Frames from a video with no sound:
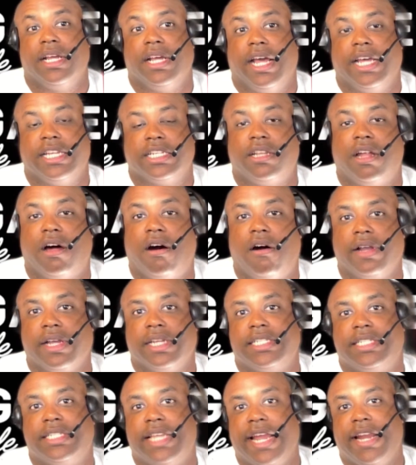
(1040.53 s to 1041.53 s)
As long
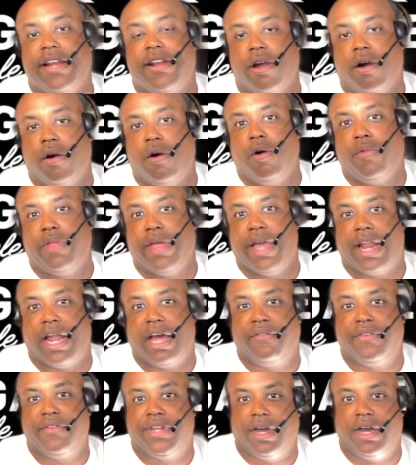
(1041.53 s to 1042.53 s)
as they know that
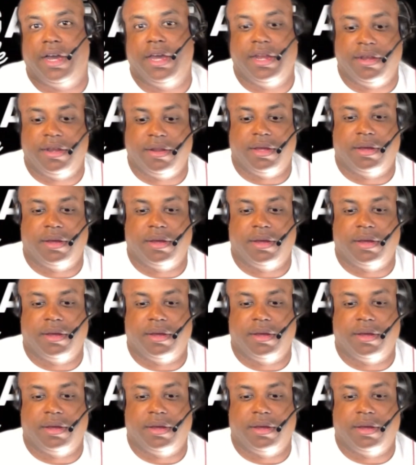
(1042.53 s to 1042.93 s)
I've done